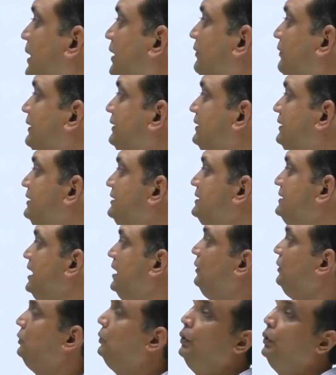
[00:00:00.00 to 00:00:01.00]
blood vessels
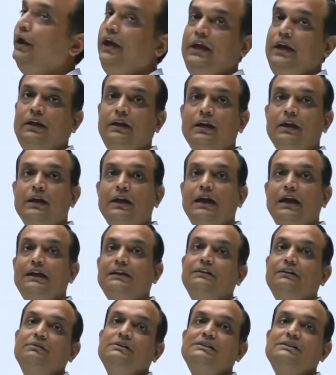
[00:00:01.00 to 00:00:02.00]
are going
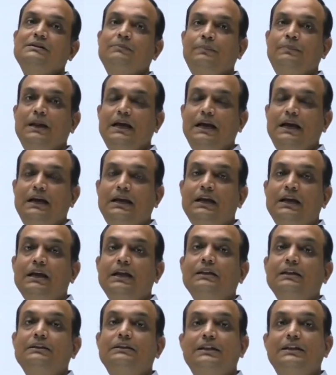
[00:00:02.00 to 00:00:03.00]
and they will
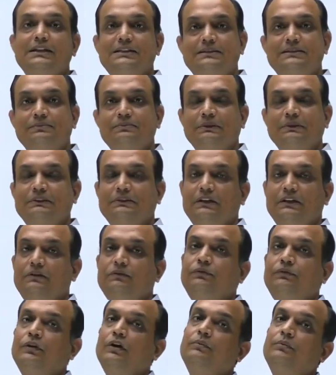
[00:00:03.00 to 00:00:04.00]
supply this
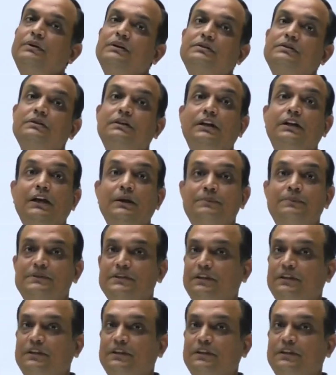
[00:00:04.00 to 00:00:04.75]
muscle from its deep